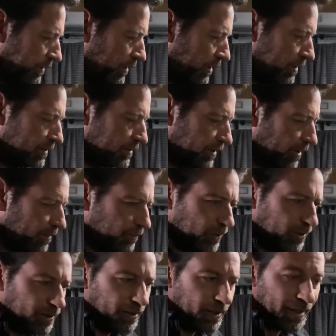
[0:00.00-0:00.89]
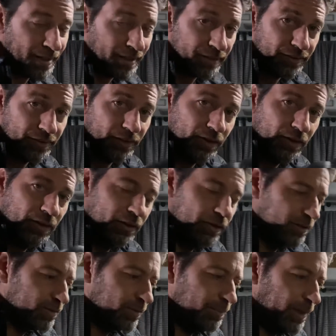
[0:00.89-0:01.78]
anytime we can add
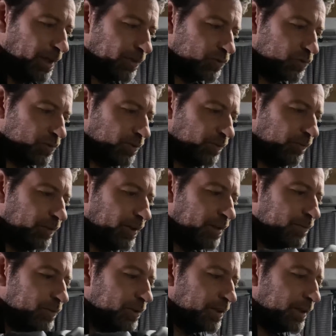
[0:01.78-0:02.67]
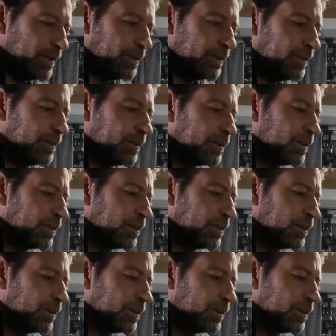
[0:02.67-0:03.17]
some extra flavor in,